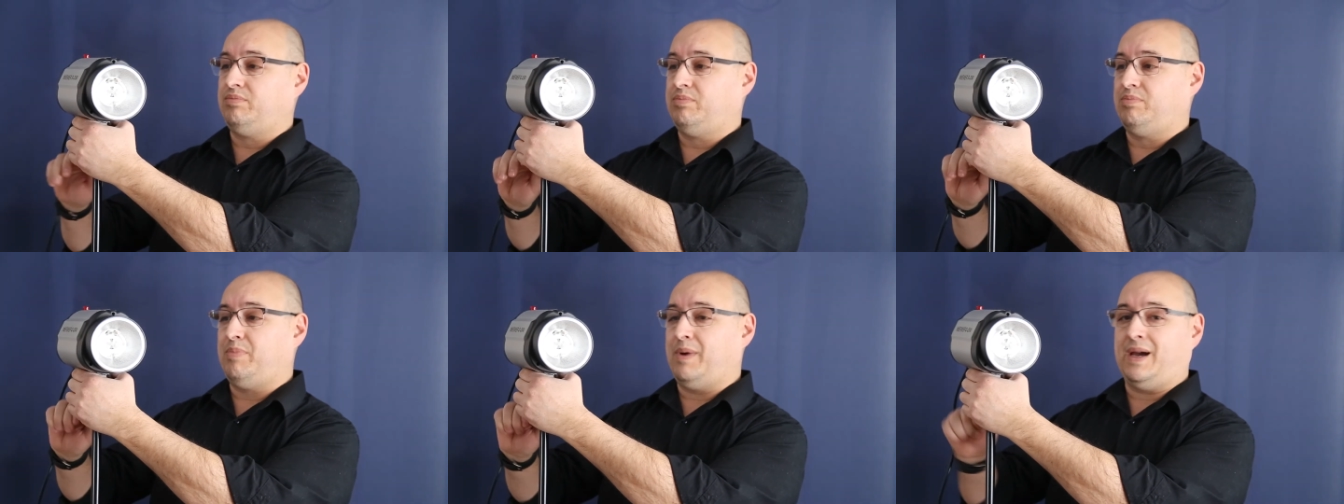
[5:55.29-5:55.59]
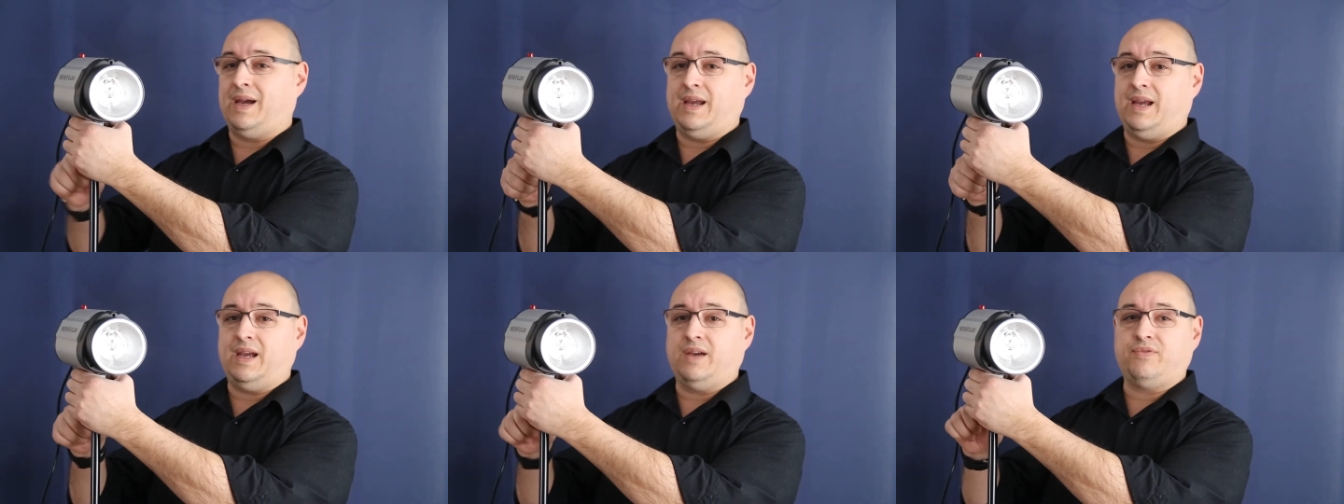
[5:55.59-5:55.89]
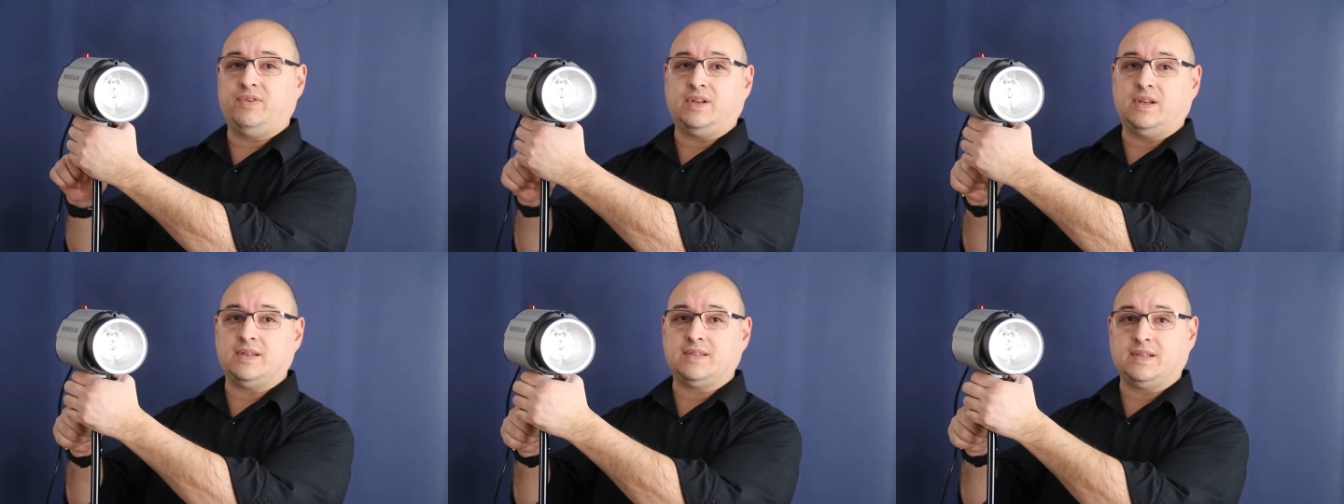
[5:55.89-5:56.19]
buy half
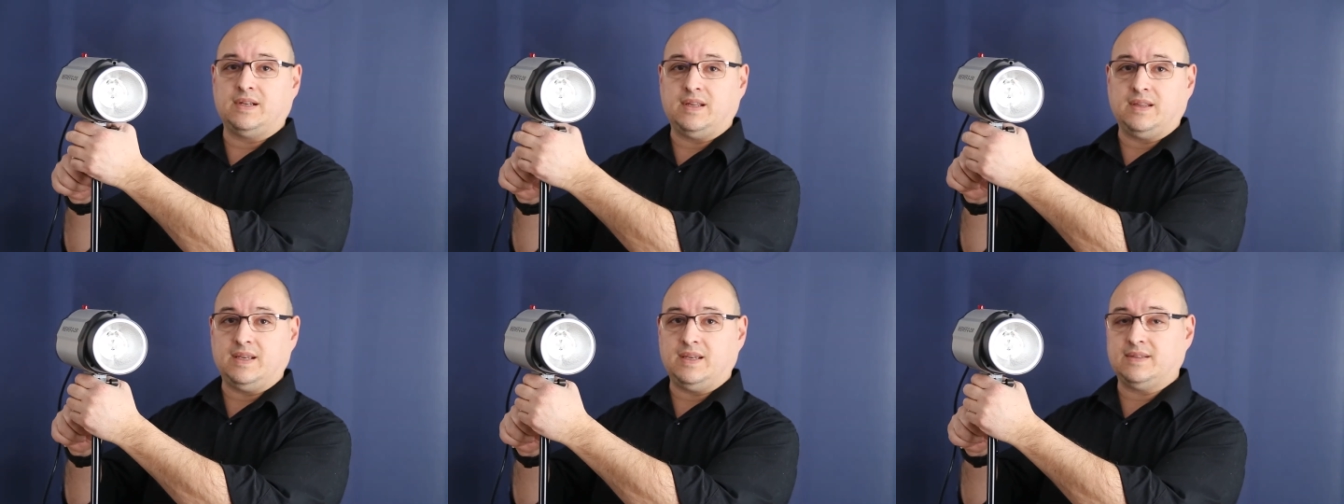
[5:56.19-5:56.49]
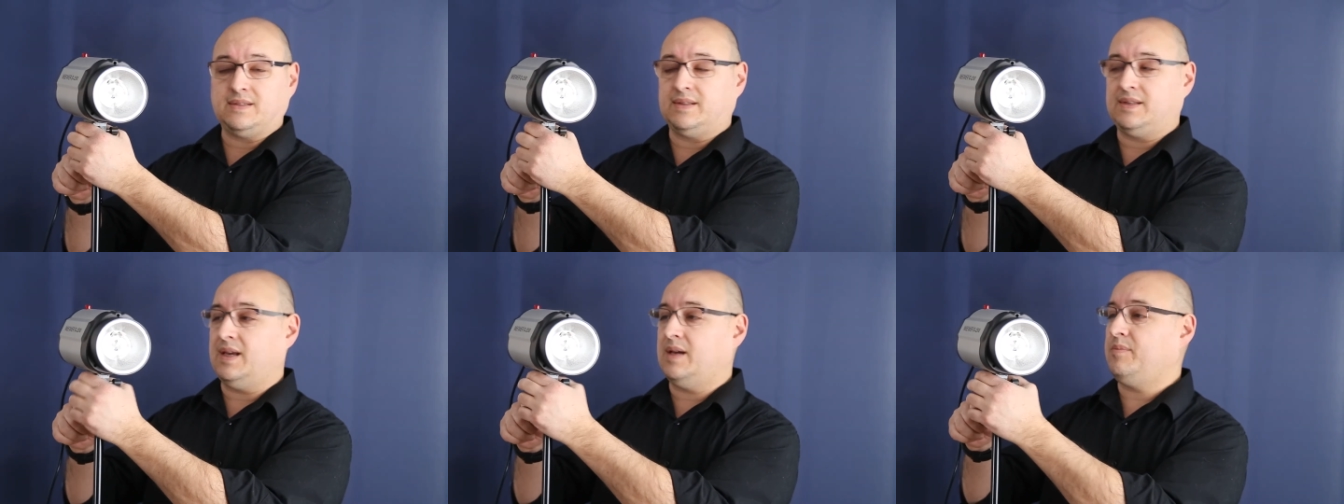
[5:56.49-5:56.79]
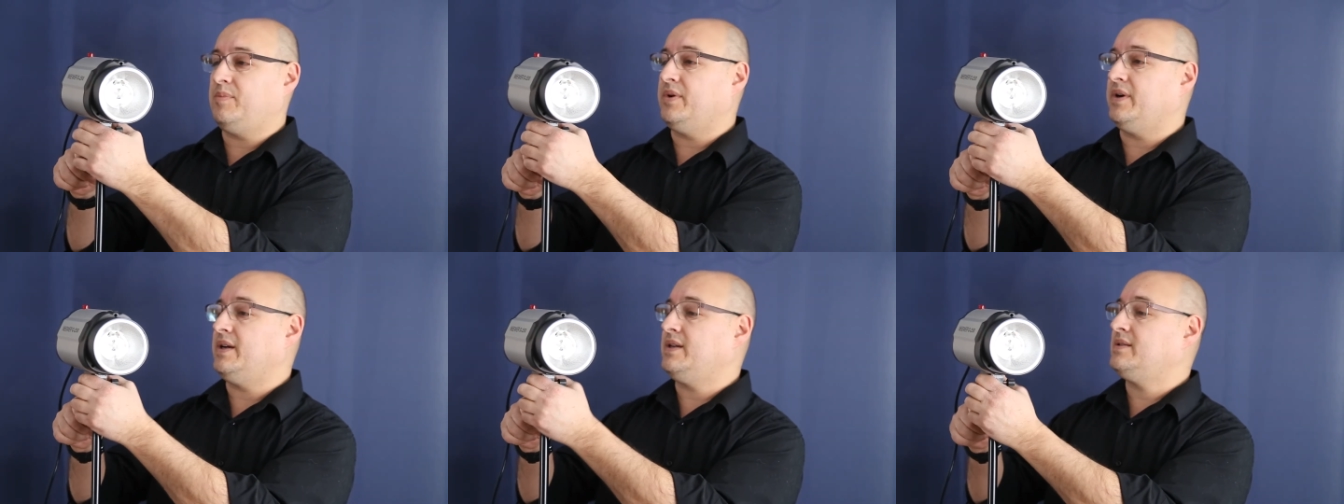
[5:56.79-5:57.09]
a dozen of these at that
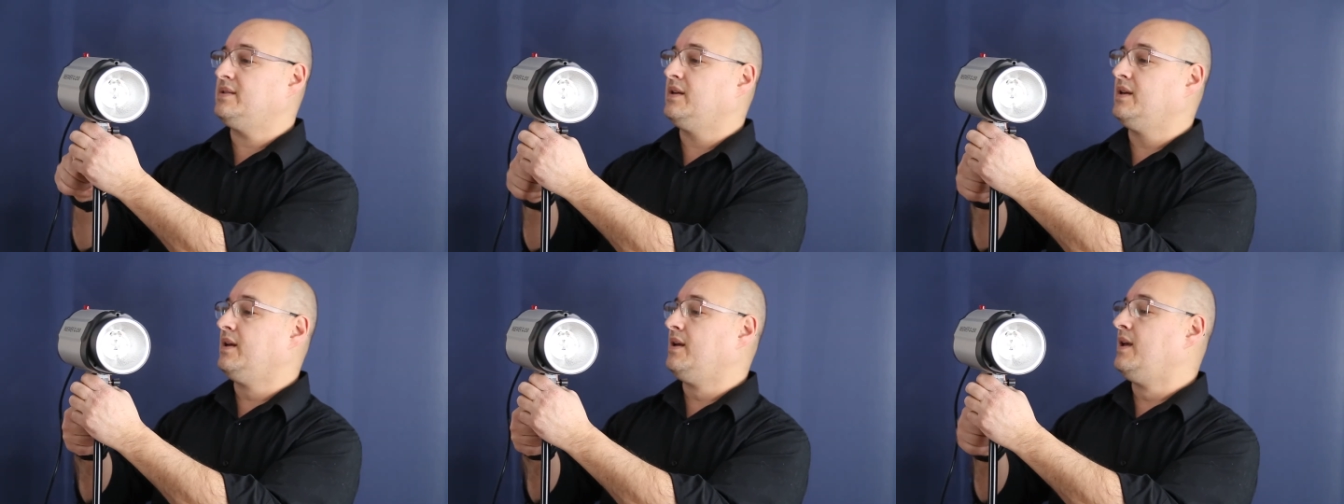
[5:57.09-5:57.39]
price.